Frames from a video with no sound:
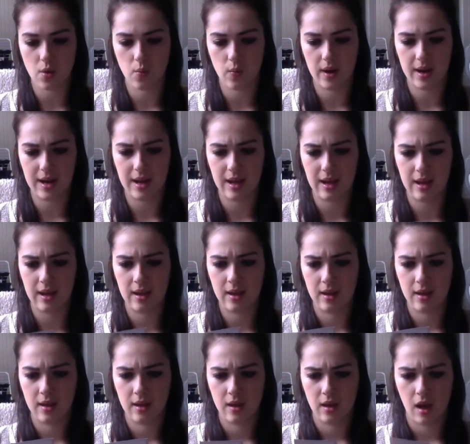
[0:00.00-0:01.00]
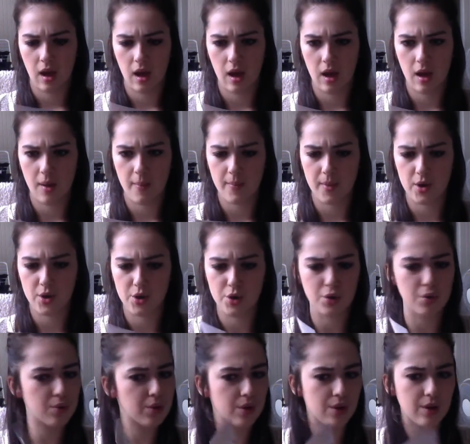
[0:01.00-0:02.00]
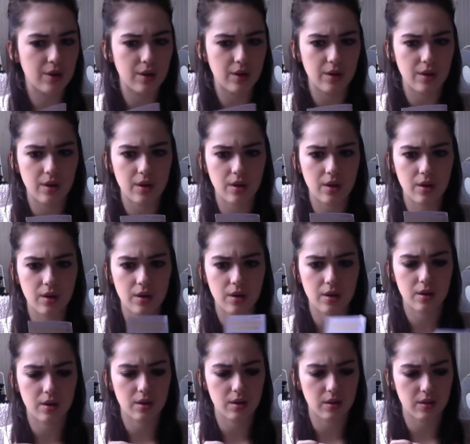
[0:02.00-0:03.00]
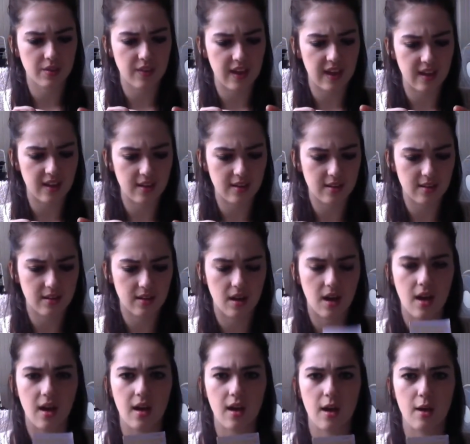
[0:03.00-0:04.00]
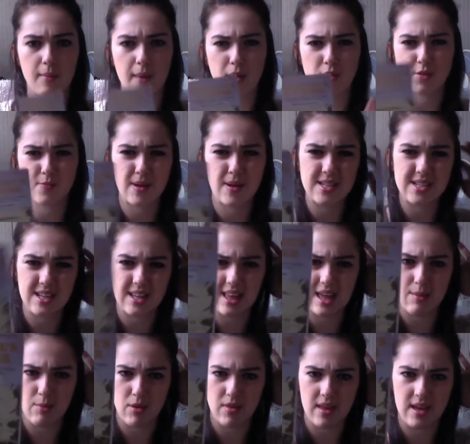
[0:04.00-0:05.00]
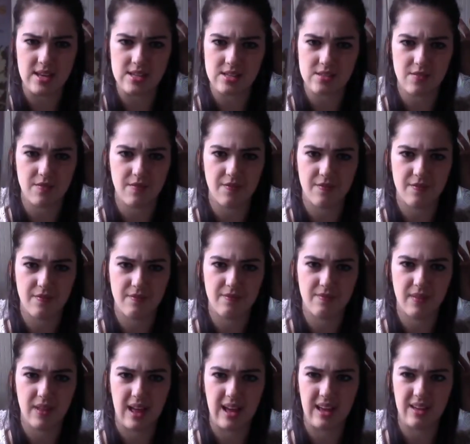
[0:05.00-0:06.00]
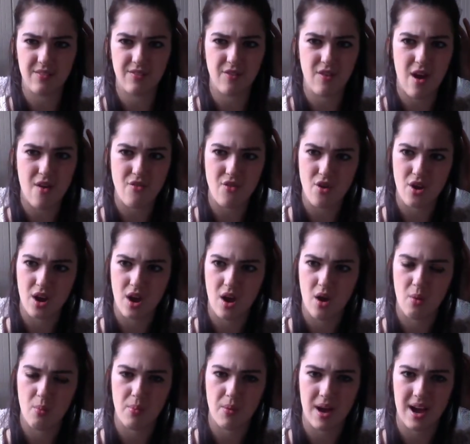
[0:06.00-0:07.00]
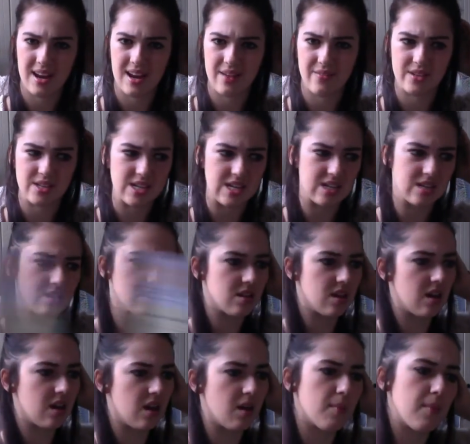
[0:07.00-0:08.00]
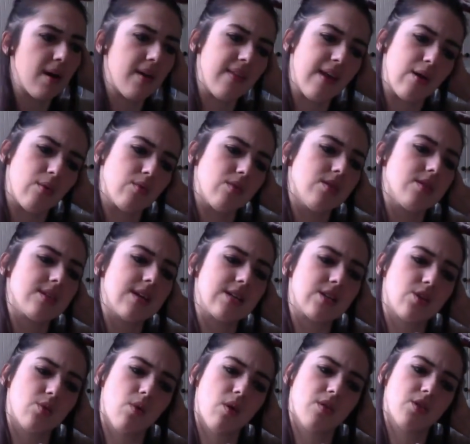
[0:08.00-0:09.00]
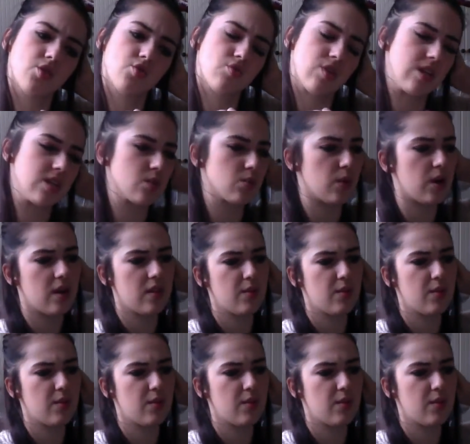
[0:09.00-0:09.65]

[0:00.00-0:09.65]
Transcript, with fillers: Winner um, new look thing. Um, I was meant to claim on this like forever ago, but I never did. Um, and that was, I don't know what the treats were.